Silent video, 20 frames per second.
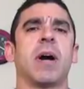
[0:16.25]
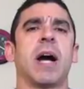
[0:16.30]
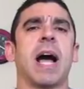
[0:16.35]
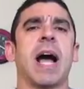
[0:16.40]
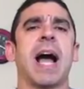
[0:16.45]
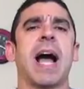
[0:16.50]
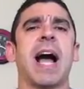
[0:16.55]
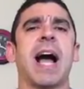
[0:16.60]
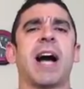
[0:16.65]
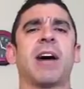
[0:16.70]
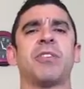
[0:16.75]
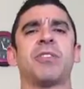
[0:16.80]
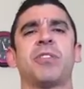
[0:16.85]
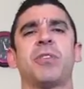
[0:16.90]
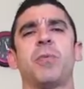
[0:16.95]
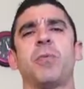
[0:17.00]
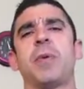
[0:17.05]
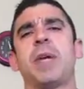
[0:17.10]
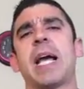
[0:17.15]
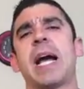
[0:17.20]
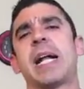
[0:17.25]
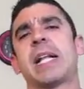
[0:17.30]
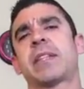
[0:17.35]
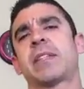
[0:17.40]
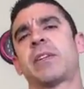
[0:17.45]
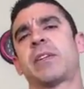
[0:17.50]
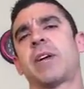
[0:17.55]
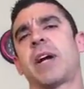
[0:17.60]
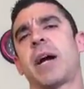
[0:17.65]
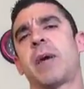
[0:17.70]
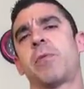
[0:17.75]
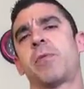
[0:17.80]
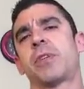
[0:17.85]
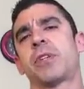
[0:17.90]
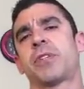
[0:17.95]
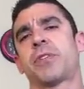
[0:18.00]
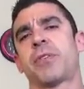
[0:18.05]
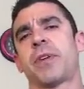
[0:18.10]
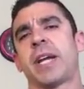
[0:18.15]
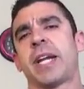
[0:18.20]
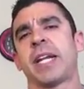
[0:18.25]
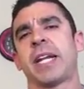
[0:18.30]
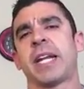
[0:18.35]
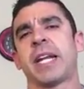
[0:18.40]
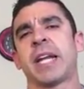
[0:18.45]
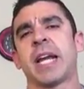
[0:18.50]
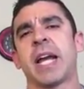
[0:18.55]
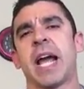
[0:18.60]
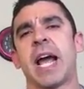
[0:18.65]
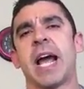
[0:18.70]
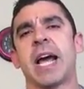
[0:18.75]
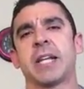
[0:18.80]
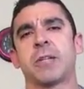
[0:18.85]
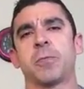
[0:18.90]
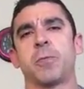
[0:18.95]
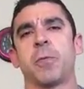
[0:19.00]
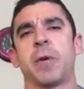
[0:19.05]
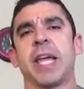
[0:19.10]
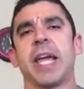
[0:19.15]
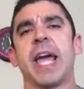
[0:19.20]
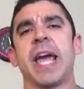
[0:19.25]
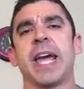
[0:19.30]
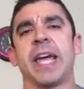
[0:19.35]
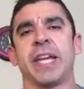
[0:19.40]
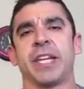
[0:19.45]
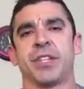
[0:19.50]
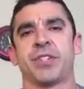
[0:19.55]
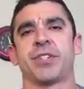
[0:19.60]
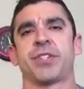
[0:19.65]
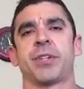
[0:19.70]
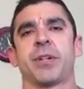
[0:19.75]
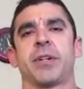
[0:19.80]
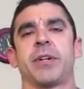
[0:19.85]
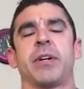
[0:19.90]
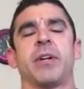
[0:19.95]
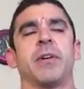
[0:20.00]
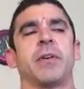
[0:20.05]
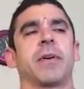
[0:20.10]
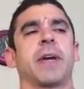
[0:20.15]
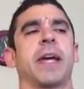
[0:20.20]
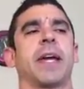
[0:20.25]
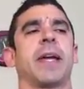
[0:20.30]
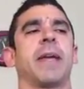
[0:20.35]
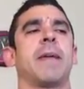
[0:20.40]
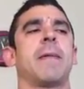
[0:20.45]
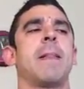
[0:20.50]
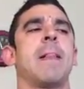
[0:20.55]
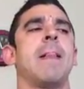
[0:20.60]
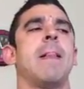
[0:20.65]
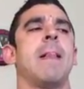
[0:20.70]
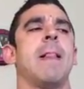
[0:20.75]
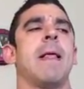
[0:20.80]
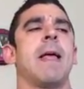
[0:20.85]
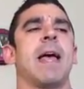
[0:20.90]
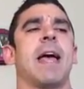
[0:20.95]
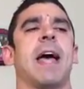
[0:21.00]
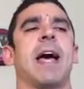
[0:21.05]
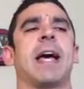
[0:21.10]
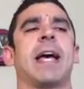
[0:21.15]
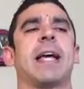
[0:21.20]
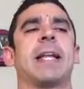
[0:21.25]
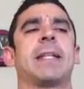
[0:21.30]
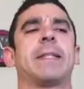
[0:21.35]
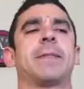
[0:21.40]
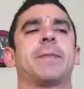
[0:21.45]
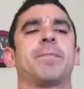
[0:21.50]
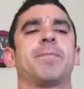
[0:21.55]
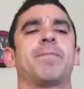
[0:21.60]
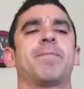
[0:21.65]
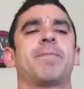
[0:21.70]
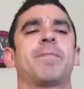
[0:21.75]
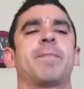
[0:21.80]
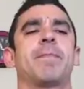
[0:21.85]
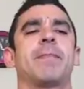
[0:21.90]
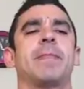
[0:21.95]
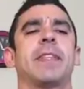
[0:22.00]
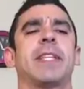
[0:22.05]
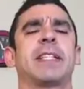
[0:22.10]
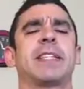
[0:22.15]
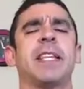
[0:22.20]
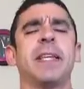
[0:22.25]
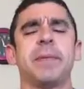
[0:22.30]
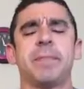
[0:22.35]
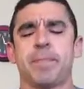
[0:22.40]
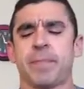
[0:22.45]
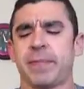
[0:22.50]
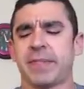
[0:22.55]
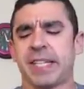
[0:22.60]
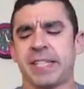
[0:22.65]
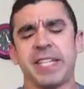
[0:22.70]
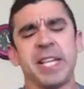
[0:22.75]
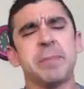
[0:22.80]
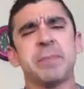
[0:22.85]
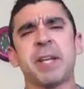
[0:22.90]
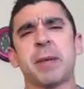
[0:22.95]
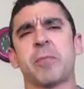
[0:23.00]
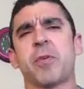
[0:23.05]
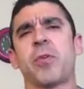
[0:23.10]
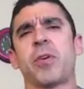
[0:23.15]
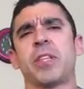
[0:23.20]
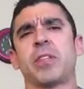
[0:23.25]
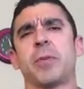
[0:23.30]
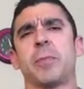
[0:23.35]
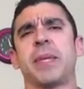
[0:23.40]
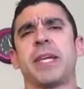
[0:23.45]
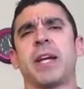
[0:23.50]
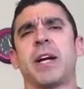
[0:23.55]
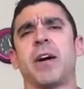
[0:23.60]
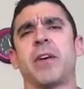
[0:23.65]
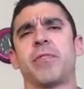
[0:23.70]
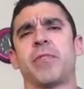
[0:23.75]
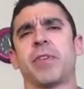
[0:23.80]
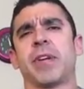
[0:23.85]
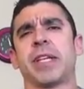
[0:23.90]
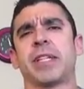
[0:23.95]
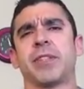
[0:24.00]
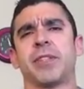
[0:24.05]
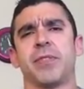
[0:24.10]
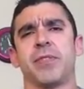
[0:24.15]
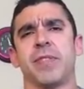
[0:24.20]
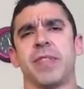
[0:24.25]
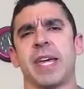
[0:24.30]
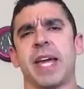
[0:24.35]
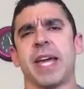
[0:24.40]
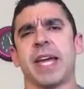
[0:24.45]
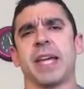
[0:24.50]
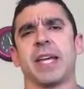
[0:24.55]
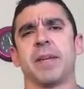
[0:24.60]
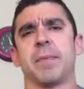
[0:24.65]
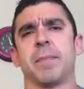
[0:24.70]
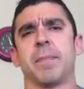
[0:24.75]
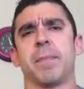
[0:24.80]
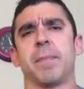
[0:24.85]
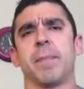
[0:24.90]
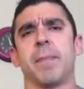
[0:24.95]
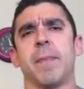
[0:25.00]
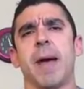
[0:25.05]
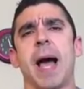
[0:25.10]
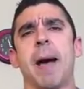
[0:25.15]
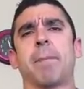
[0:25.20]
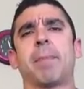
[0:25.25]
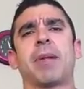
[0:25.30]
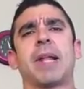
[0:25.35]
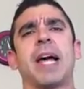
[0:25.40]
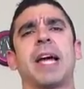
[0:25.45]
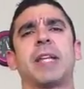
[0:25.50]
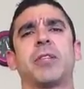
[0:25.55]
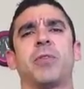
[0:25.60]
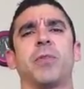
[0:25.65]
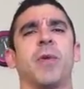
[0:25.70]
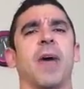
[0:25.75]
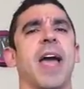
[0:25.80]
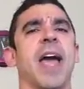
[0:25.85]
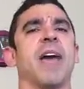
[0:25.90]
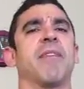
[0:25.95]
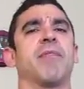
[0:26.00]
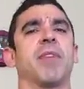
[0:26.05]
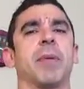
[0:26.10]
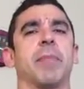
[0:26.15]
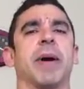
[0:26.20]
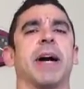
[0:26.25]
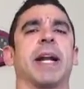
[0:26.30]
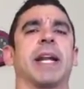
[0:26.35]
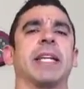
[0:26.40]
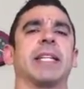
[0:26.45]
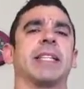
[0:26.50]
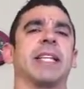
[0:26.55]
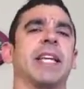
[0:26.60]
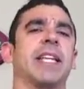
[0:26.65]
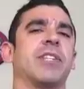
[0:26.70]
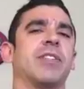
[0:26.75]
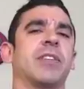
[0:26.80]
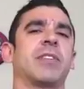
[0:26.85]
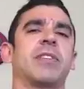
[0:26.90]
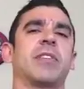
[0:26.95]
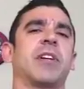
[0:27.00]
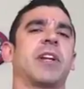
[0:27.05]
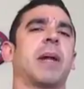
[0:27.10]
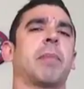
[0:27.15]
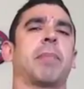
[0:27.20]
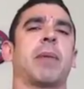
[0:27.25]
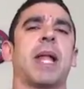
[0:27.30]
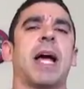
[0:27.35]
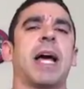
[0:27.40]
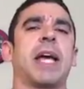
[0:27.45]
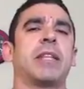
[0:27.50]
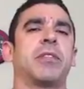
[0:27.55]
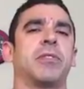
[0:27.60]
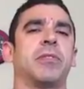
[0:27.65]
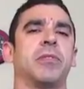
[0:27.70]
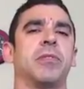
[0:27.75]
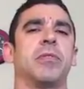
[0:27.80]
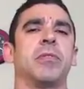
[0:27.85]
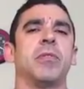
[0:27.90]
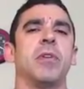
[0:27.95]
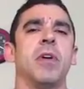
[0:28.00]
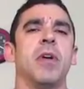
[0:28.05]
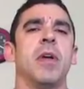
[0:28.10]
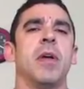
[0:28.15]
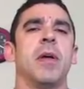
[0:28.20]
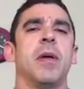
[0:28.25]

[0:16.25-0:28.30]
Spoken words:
how should we alter our training as we age, okay? And the tips I'm going to be covering today apply to everybody. They just don't apply to